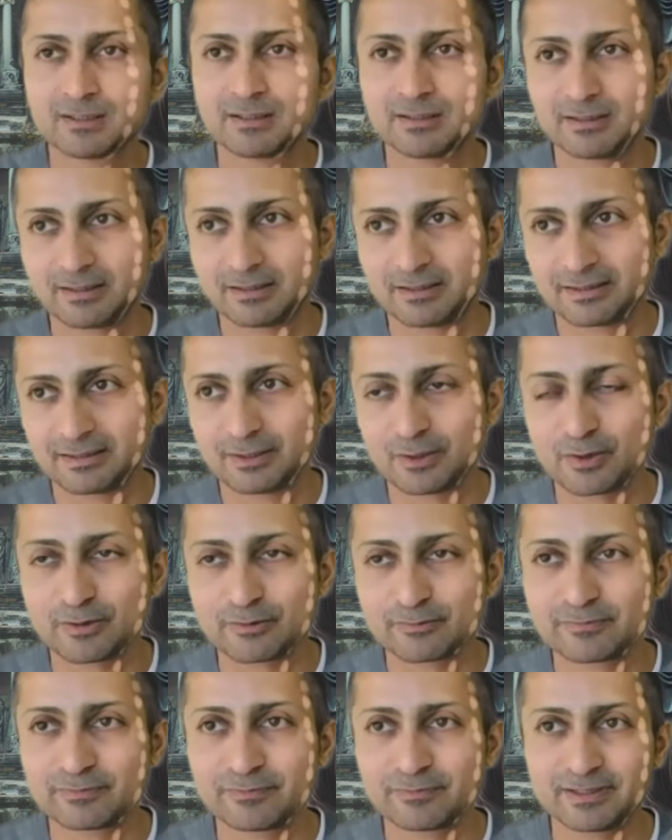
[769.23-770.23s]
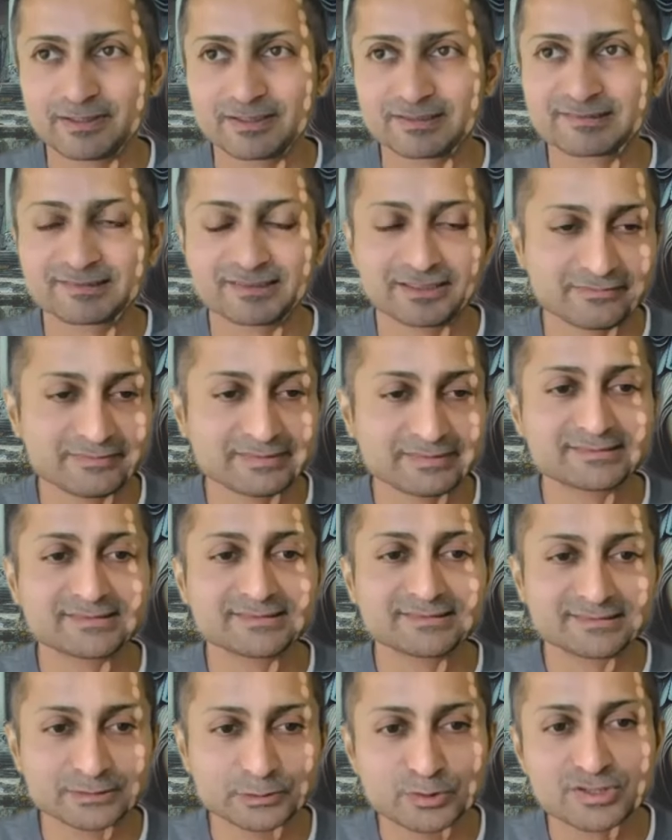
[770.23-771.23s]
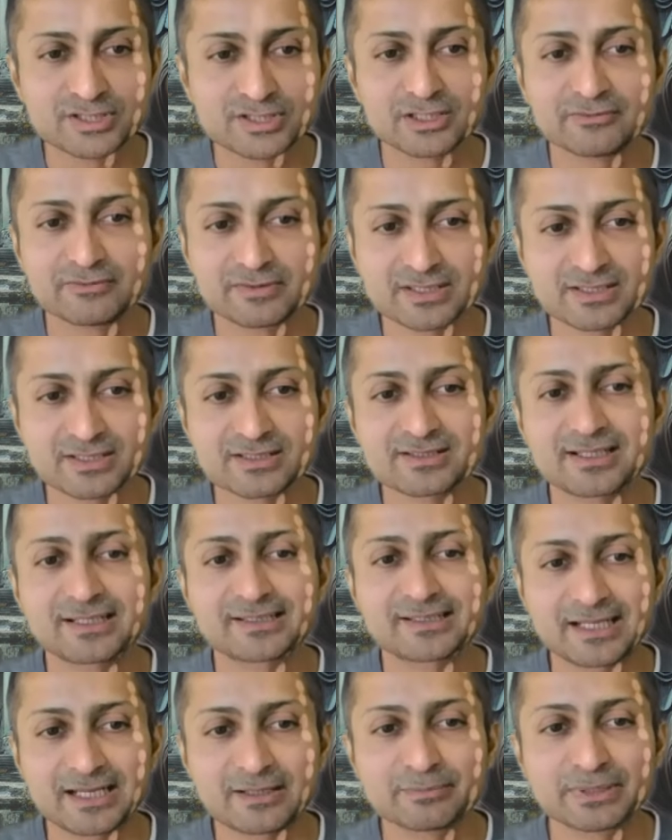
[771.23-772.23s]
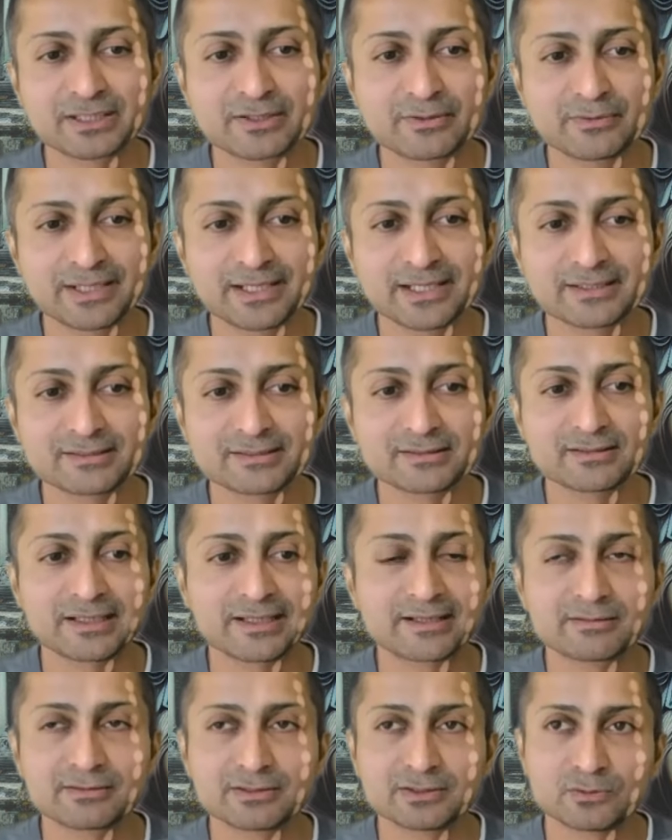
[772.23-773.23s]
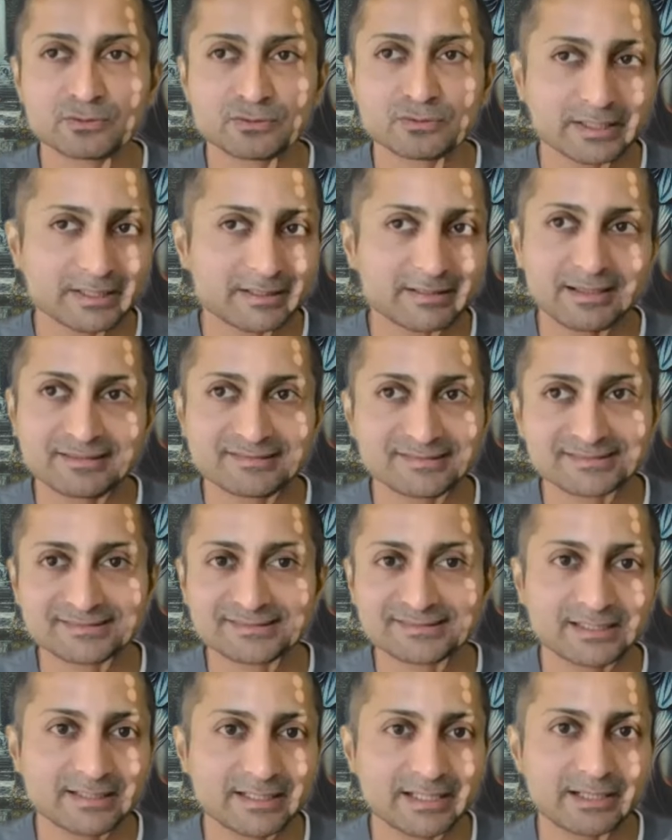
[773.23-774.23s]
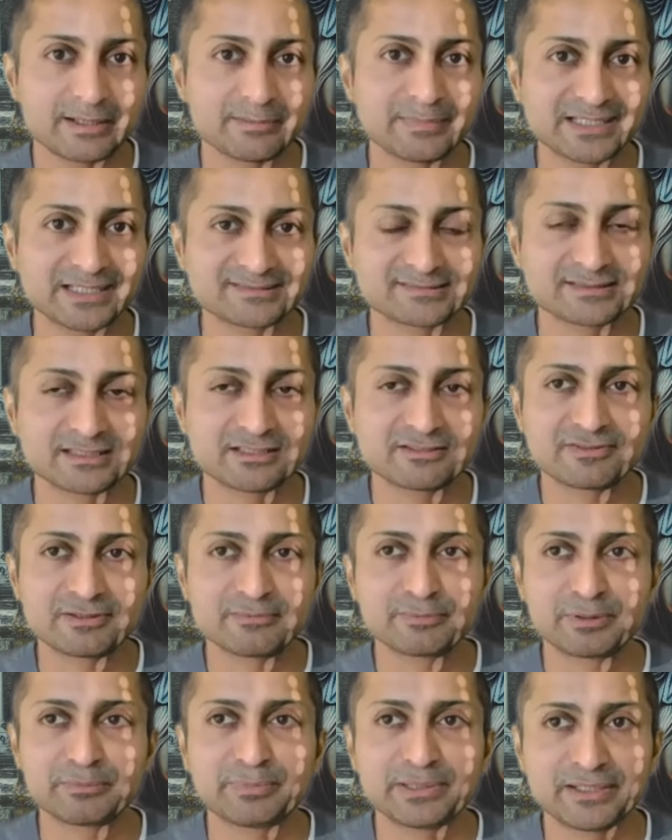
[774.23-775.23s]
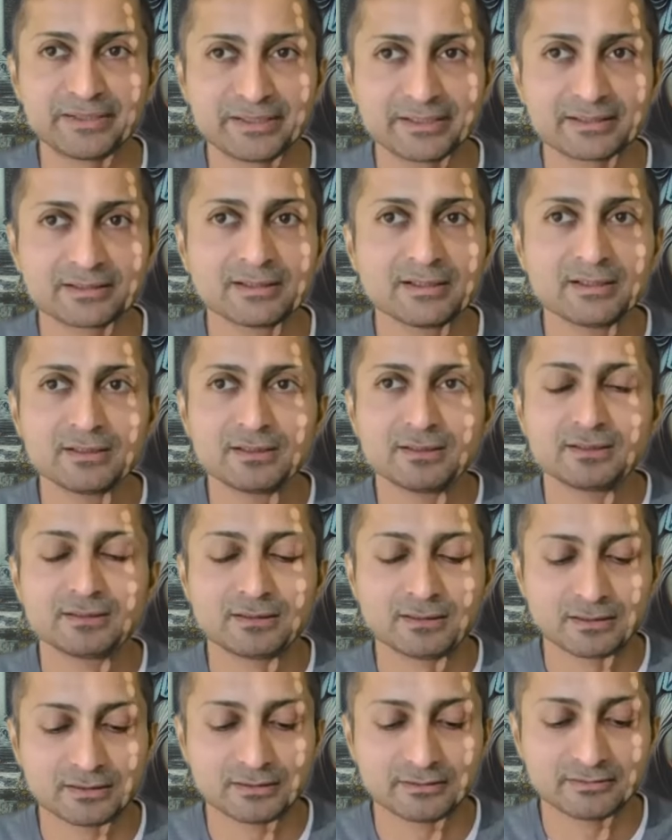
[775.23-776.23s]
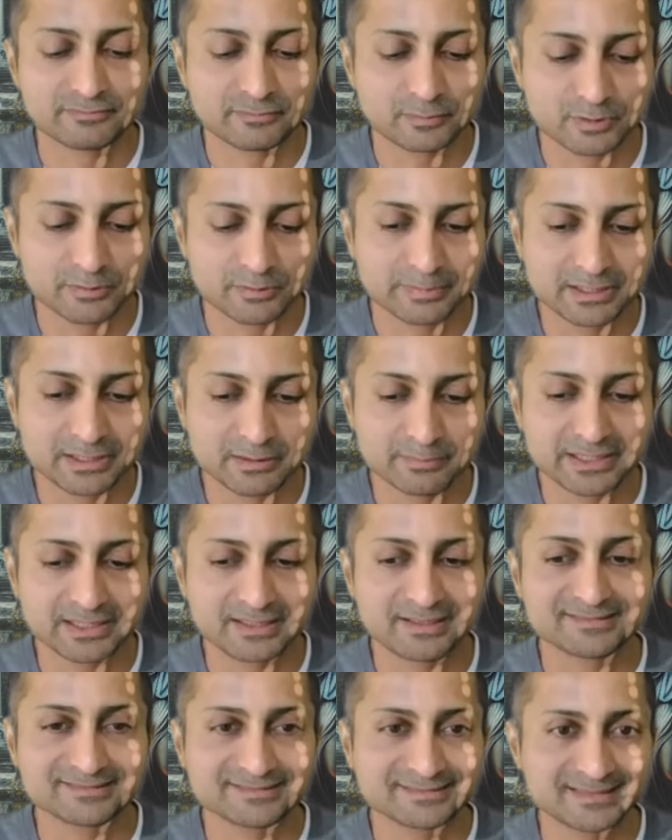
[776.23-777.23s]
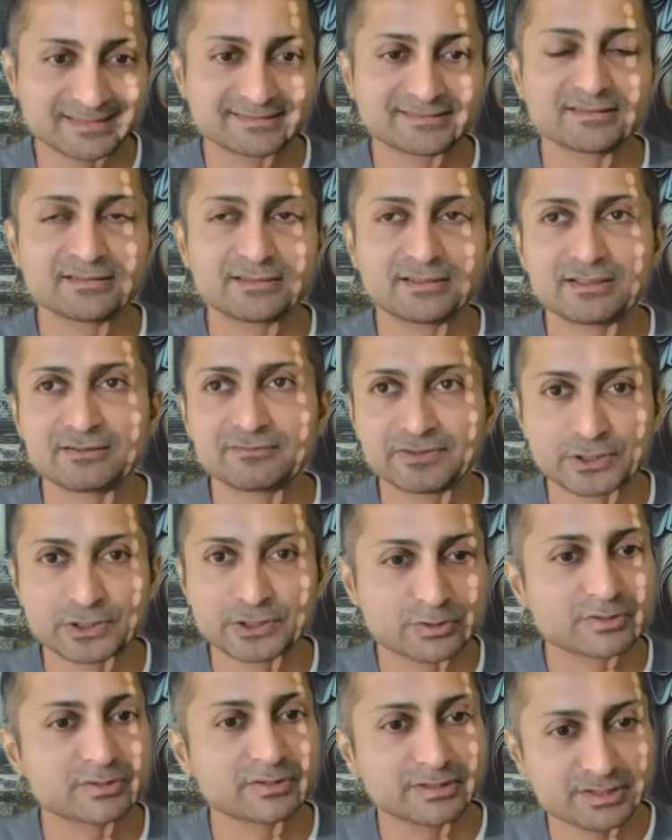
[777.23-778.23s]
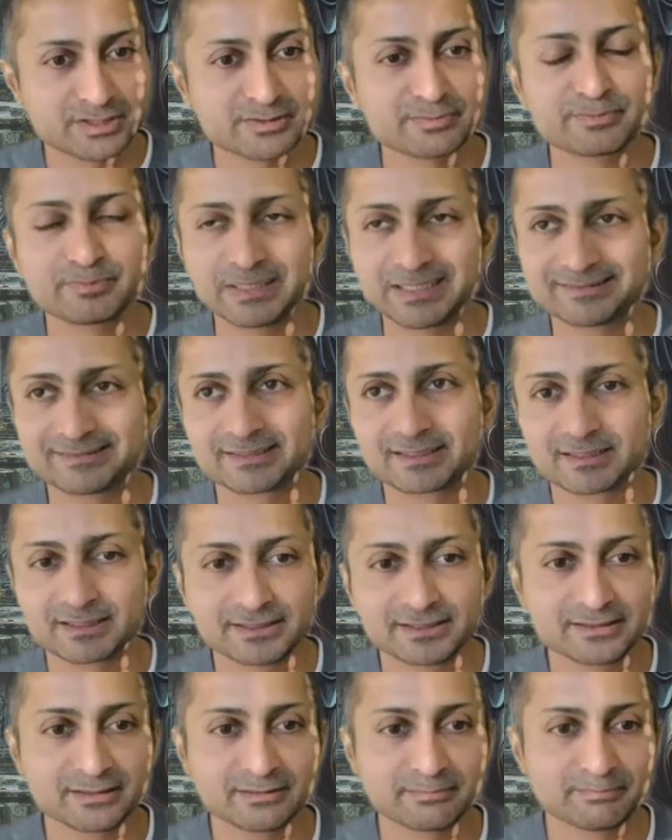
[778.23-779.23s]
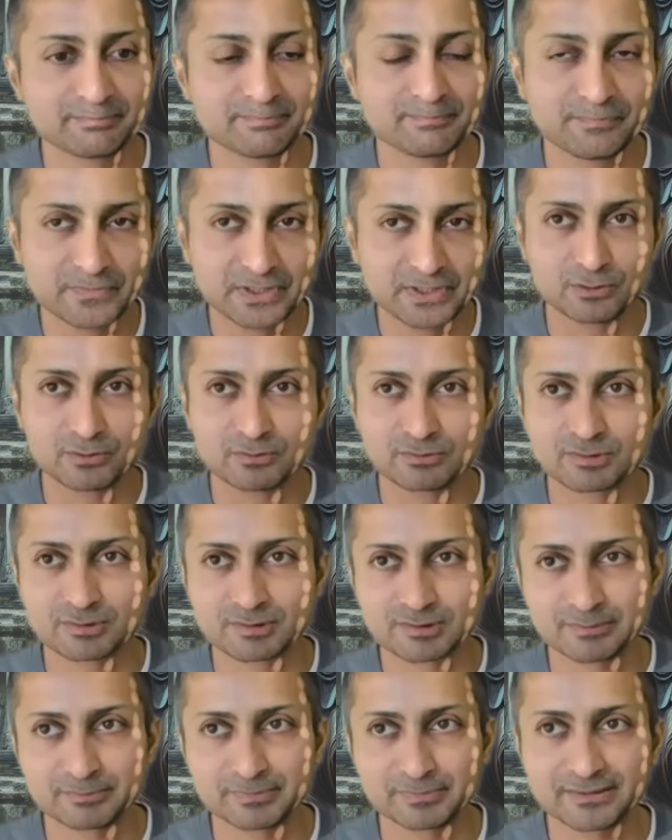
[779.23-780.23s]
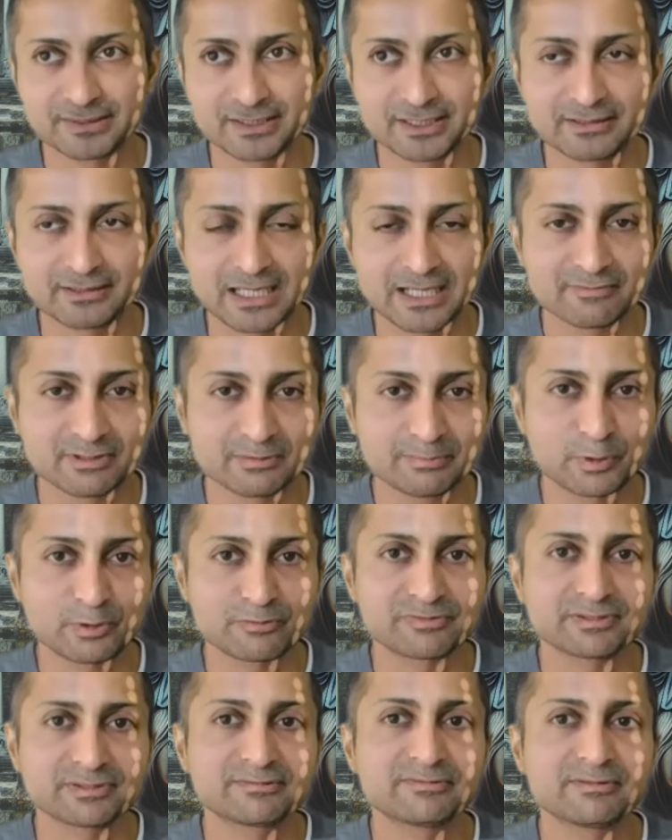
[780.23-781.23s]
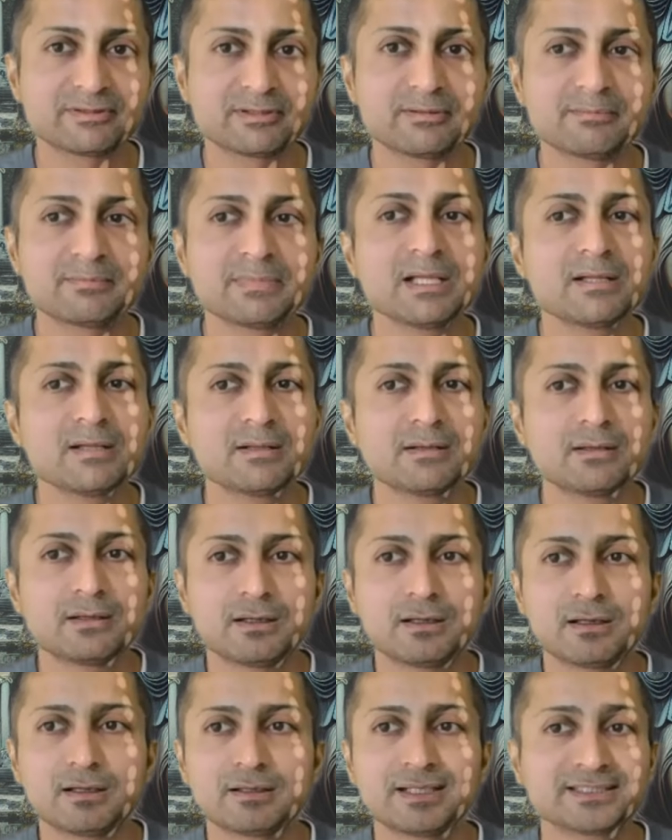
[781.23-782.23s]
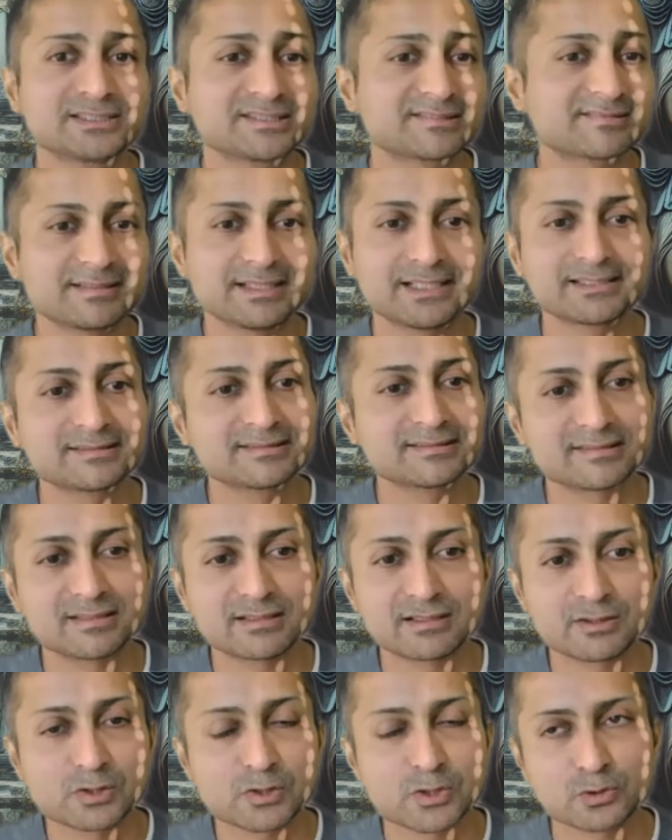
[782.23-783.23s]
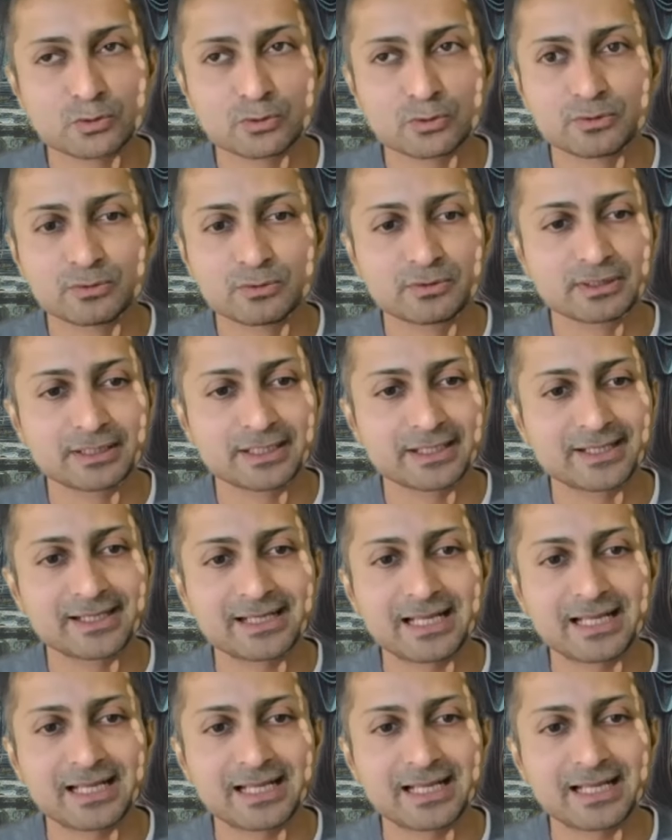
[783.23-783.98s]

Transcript: a lot of uh, services, new services that can be created. Like you know, like as I said, like I myself, I'm preparing uh, for becoming an assessor, which is basically a, you know something that I will profit from. Uh, legislators are also getting